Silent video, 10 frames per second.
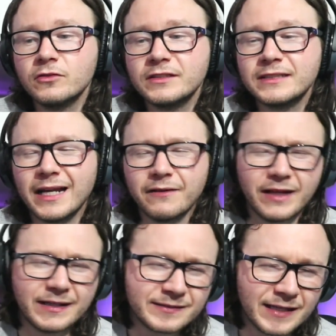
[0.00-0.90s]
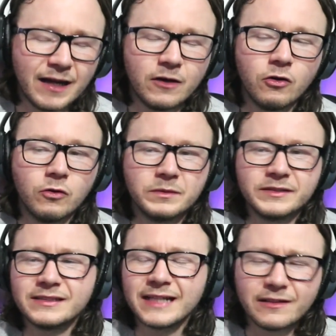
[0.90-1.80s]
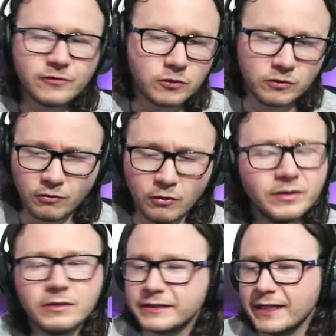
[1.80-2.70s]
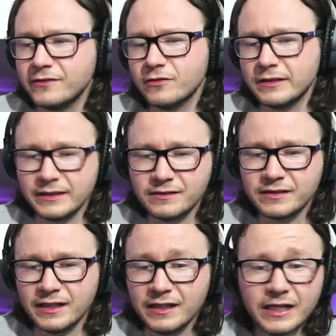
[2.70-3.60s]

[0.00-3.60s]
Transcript: she's kind of like sat at home and she's kind of doing her own little case study, isn't she?